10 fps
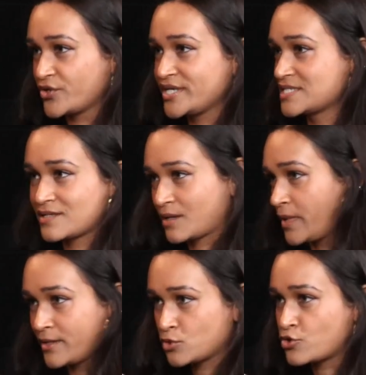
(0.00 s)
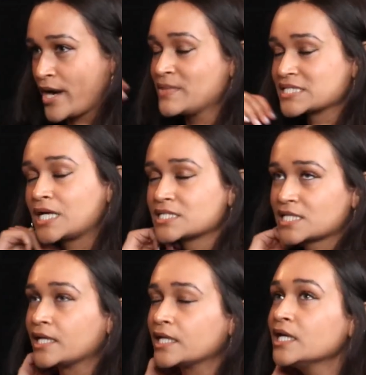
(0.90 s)
He's like my grandma's
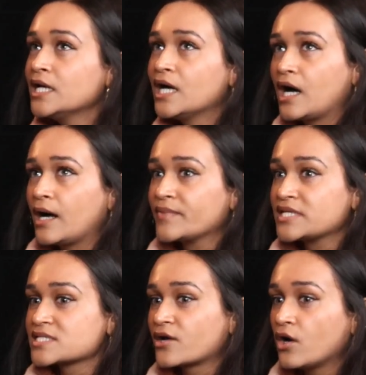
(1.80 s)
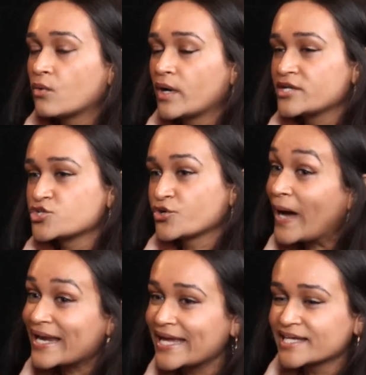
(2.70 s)
cousin. He's like, oh, when is your
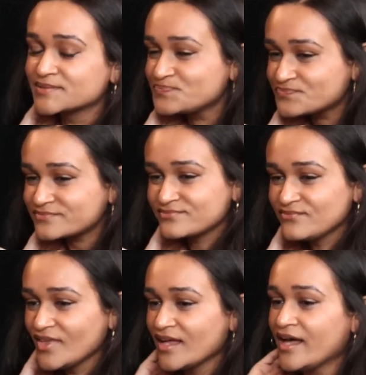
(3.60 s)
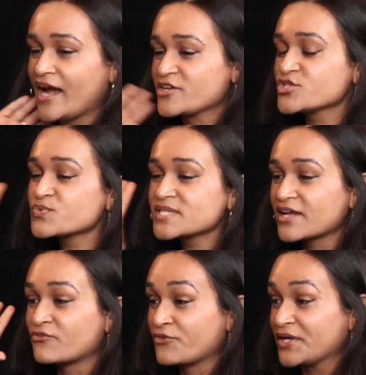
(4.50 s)
wedding? And I just was
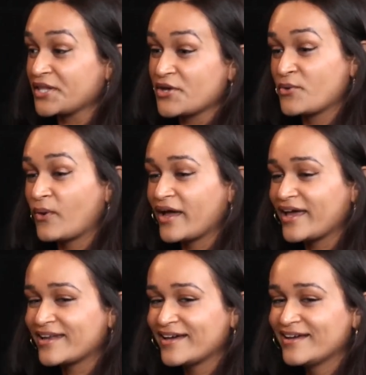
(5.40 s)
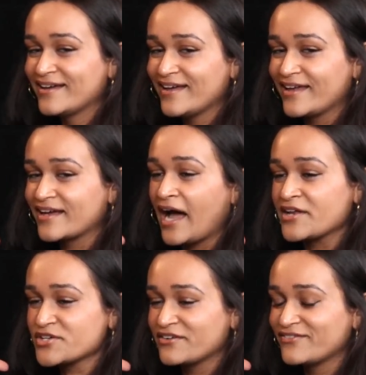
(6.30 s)
like really annoyed and
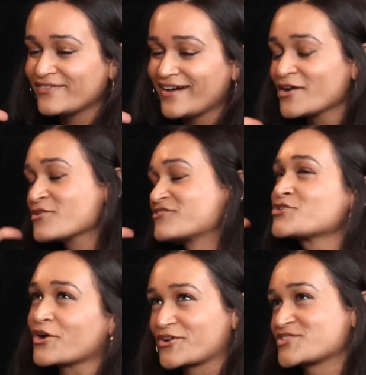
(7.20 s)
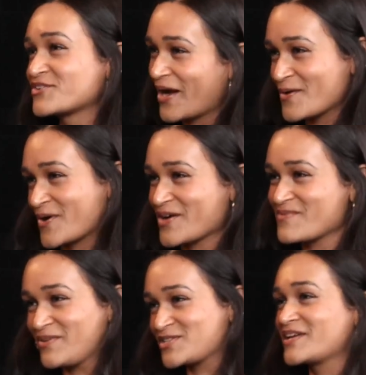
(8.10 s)
kind of, I don't know if triggered is the right word.
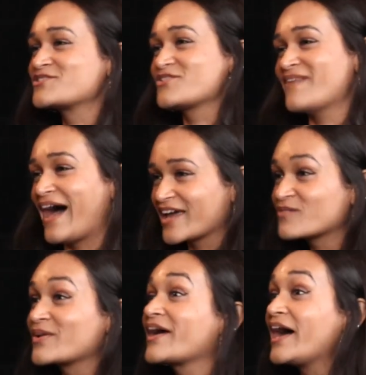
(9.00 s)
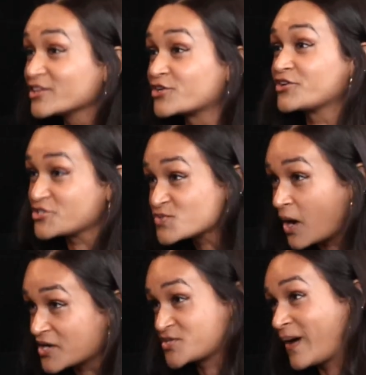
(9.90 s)
Maybe I was being dramatic, but like I literally just
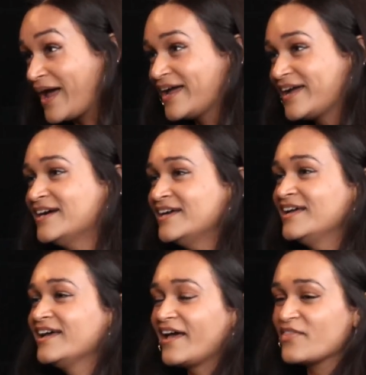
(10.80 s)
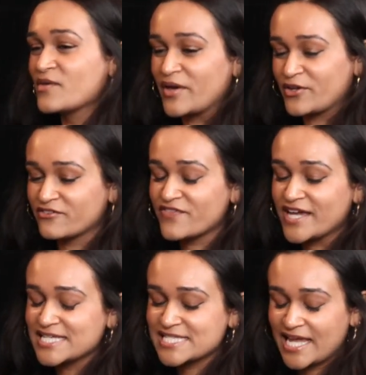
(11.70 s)
walked away in the middle of
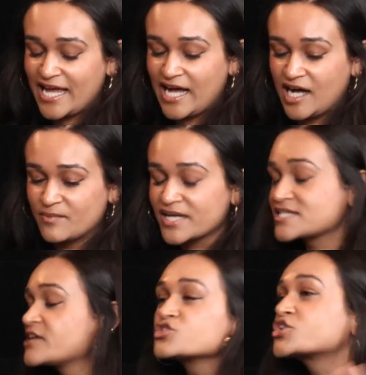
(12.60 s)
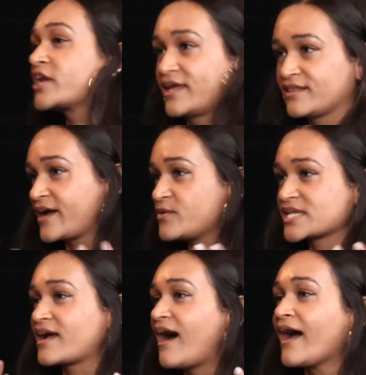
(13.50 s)
this because I just couldn't. Like I was
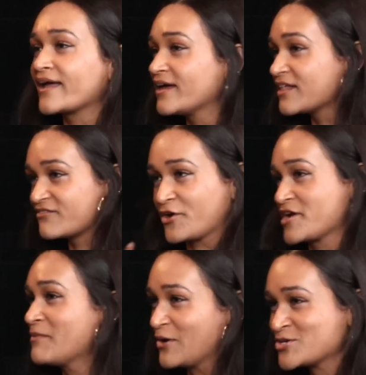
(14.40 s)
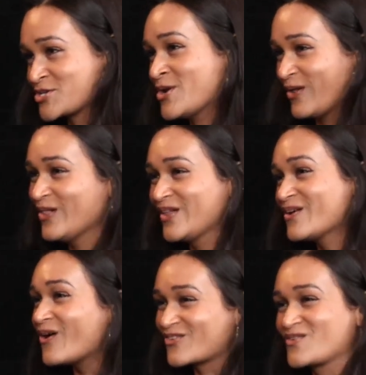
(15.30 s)
like, I get like very emotional and
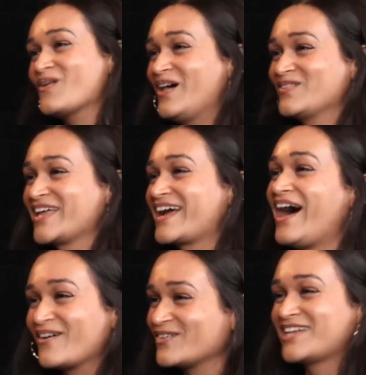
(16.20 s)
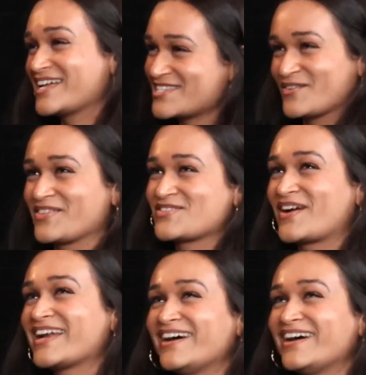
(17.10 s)
overwhelmed. Like I will not deal with this right now.